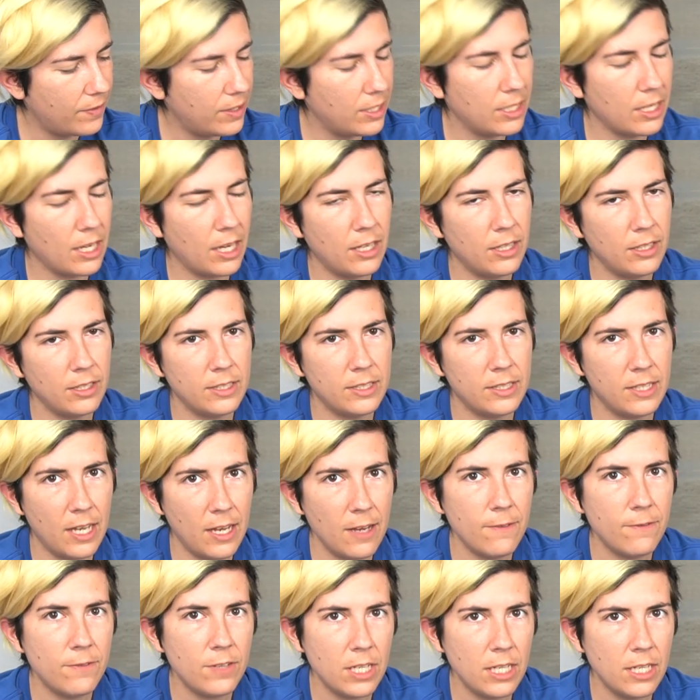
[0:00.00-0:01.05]
the night
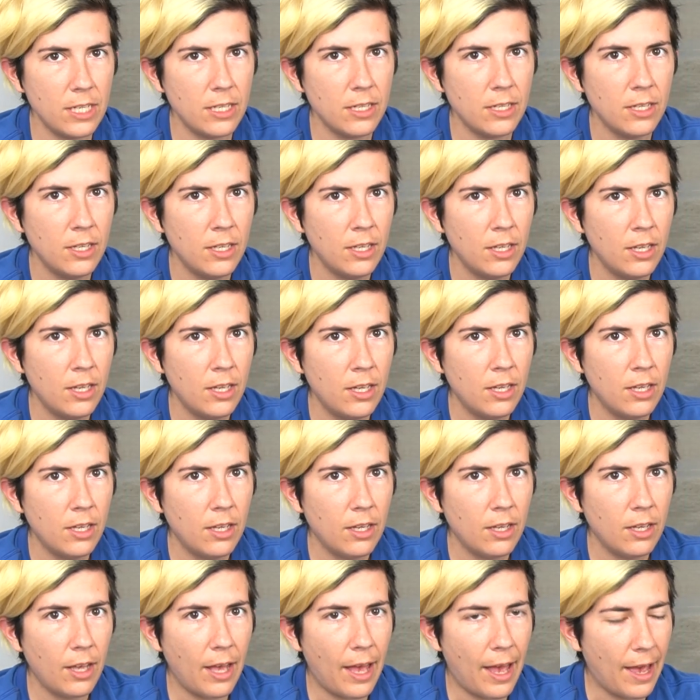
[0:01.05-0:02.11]
safety
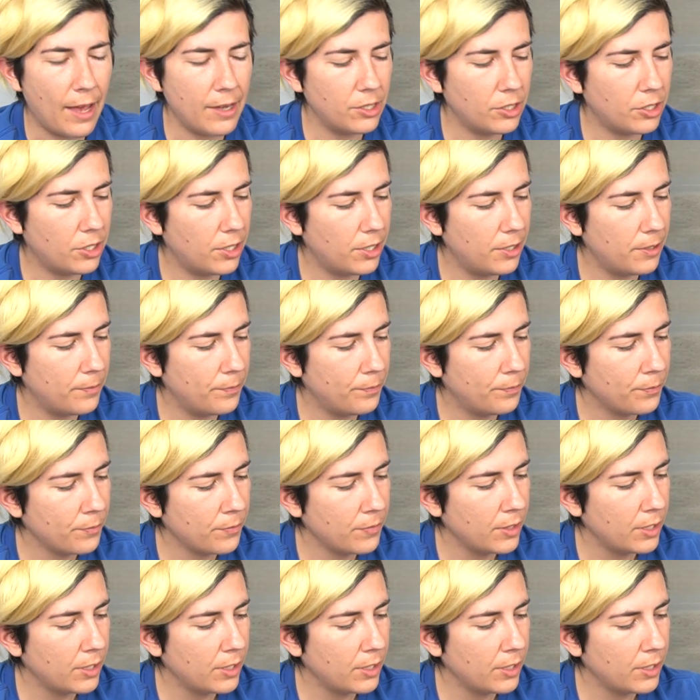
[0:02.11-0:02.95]
add-on,